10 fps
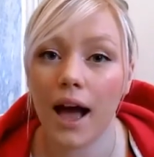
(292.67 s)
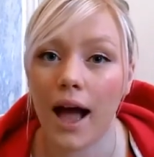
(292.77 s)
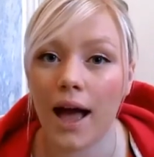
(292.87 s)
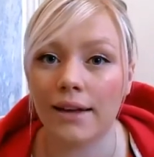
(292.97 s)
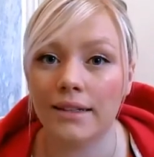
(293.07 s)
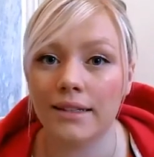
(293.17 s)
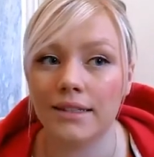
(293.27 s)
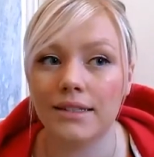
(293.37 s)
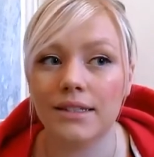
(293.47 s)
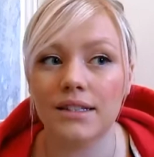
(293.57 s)

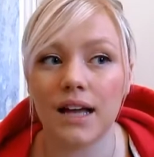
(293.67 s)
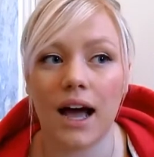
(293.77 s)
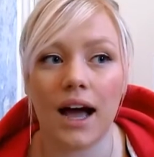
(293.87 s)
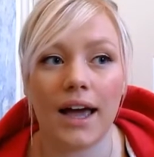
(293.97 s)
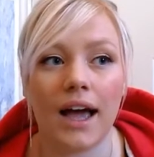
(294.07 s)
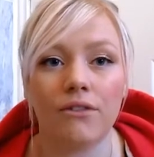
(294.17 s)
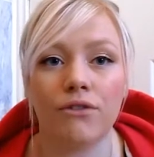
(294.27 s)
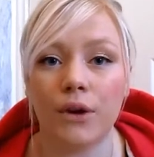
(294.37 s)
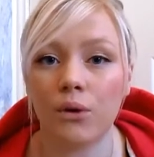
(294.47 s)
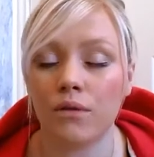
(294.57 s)
And I had a
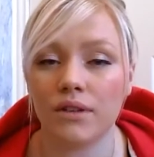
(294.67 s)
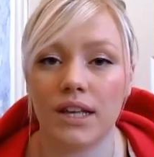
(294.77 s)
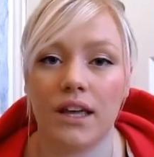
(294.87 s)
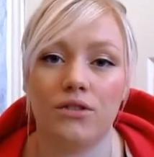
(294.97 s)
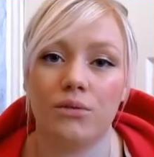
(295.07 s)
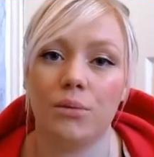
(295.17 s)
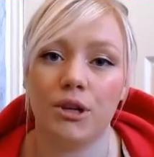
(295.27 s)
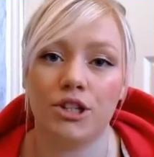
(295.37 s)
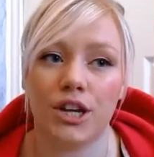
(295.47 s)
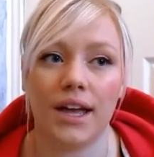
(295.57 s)
phone conversation with
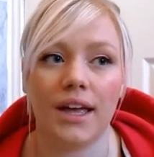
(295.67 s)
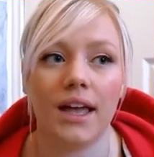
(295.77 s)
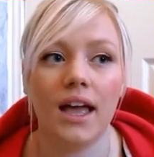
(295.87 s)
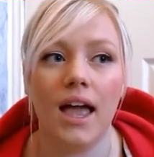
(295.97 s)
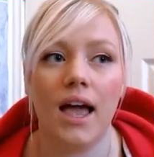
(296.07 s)
Bridget,